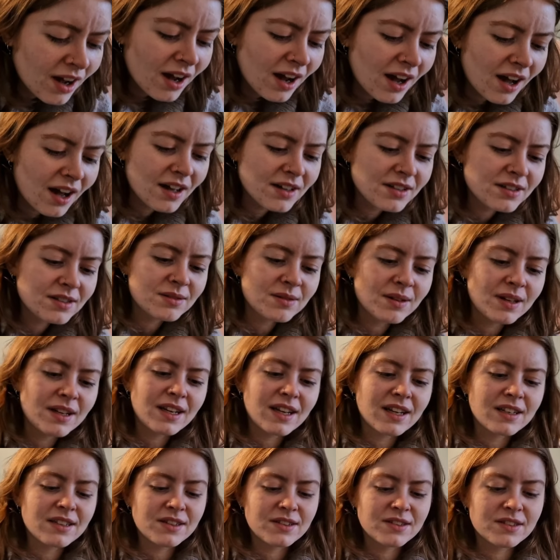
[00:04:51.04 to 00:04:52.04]
That's why
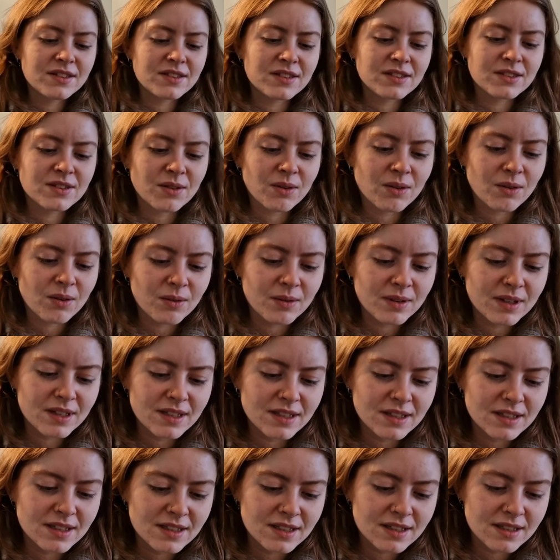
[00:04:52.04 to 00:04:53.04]
Nanny is just
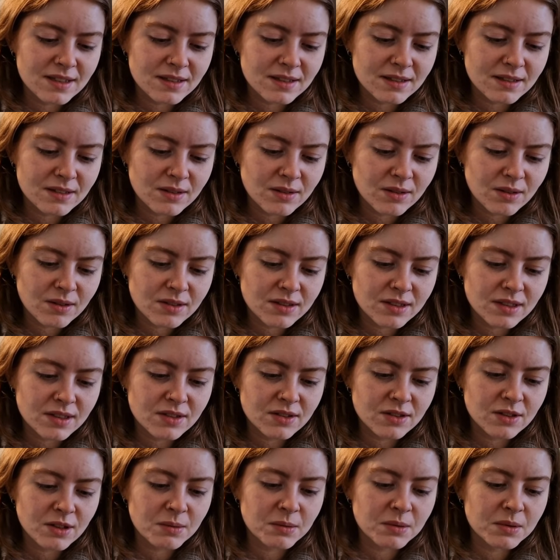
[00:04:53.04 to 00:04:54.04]
always causing
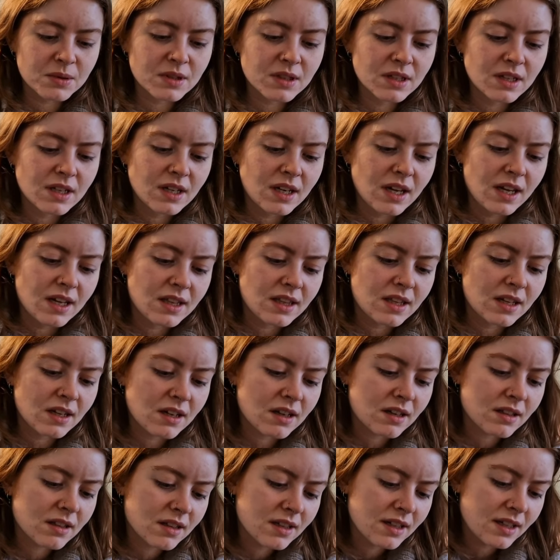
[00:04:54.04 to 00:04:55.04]
trouble. The
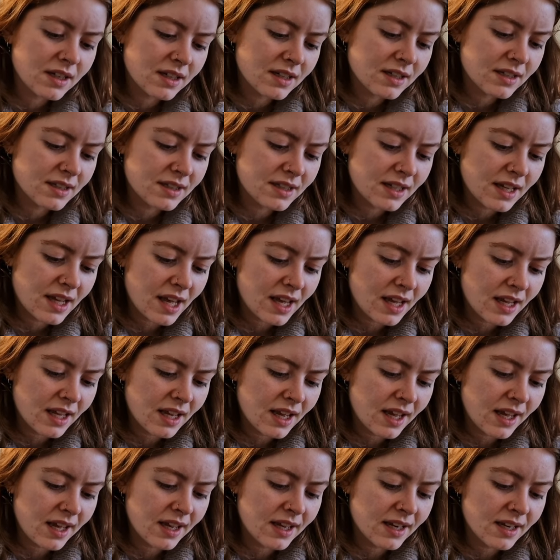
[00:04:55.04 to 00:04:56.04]
colour is
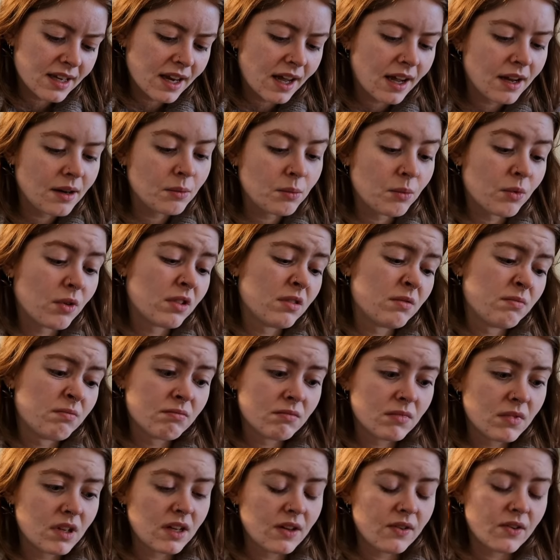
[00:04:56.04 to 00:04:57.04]
8891
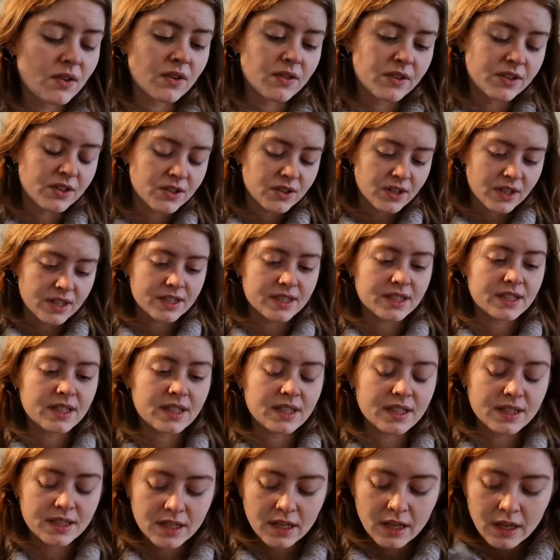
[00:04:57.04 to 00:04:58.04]
if you're
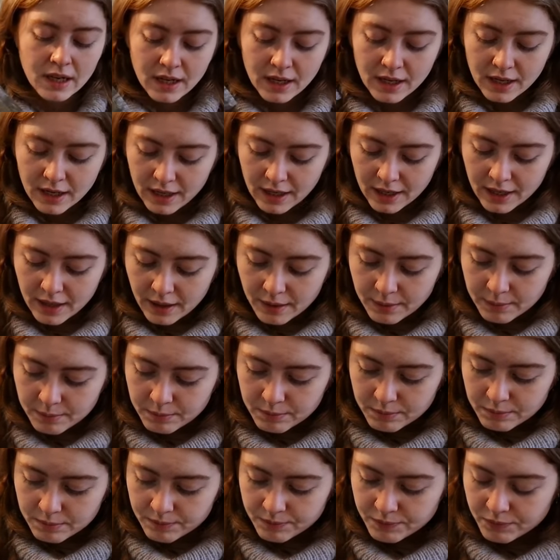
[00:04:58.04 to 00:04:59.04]
interested.
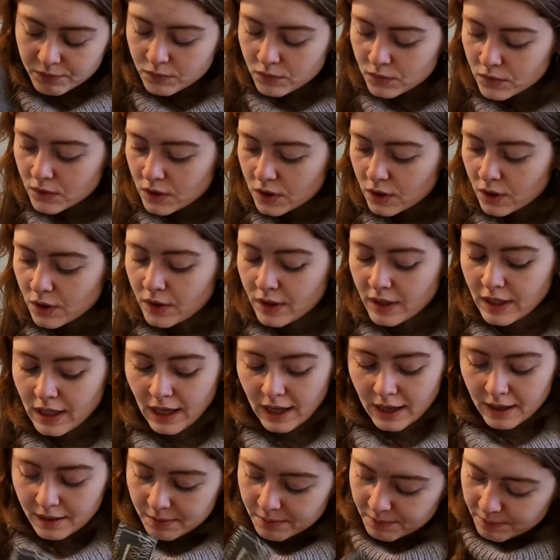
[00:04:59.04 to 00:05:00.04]
So
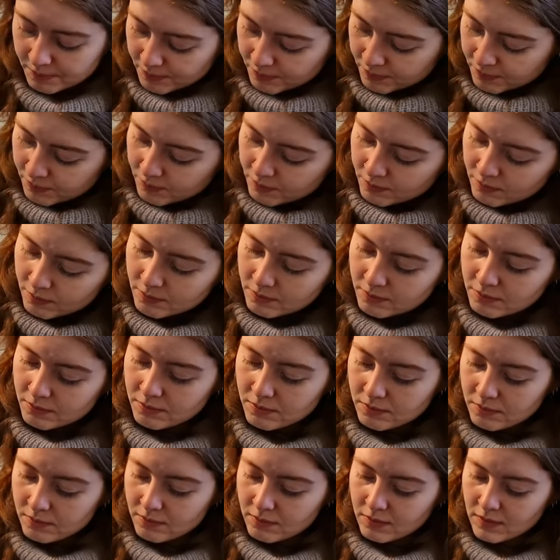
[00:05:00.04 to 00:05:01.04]
yeah,
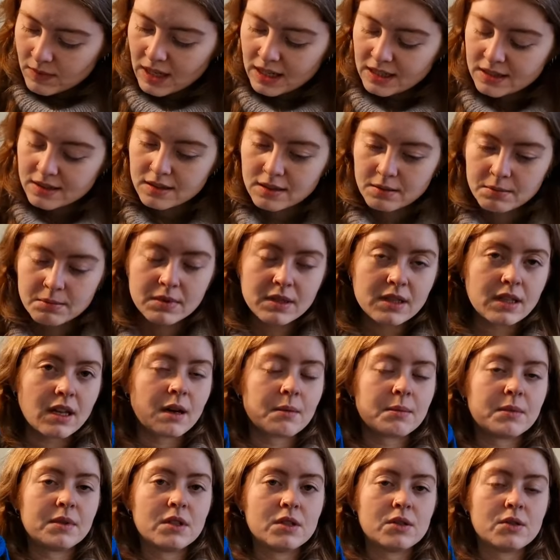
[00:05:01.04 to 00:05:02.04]
that's something that I've
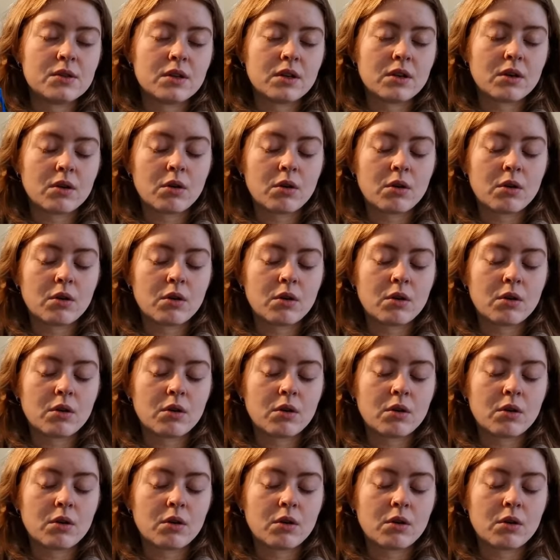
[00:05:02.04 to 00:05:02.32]
been doing